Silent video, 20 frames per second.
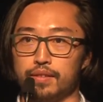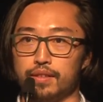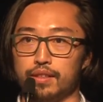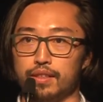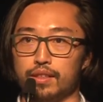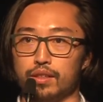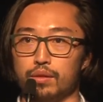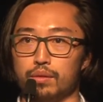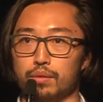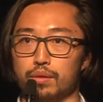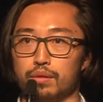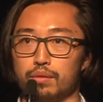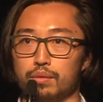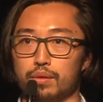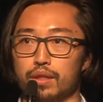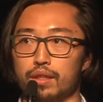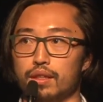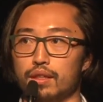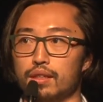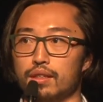
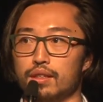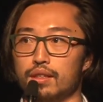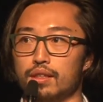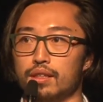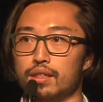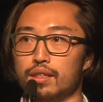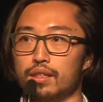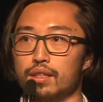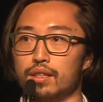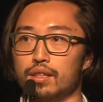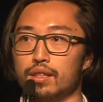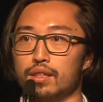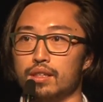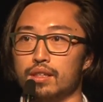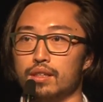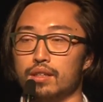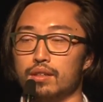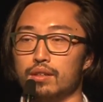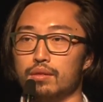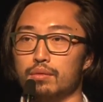We
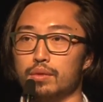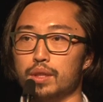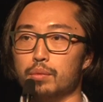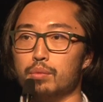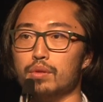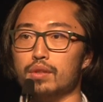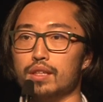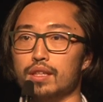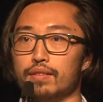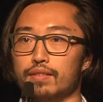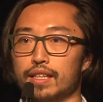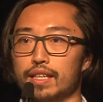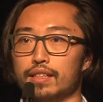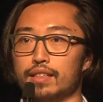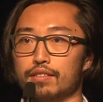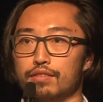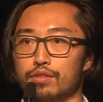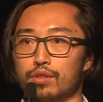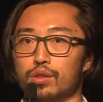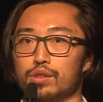believe that in
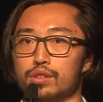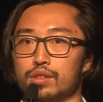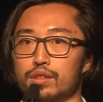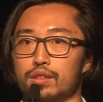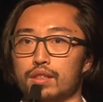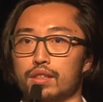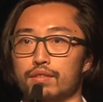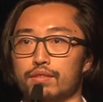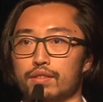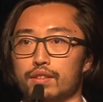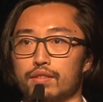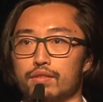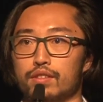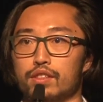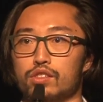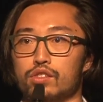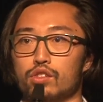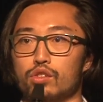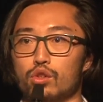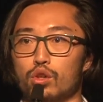the future of
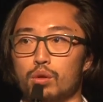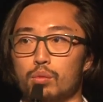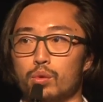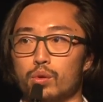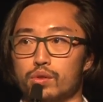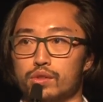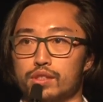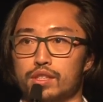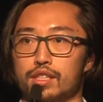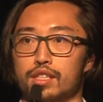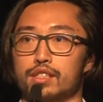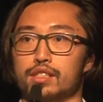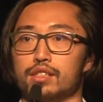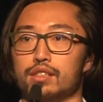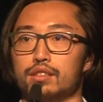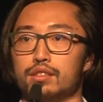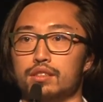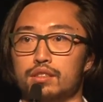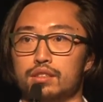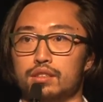this global citizen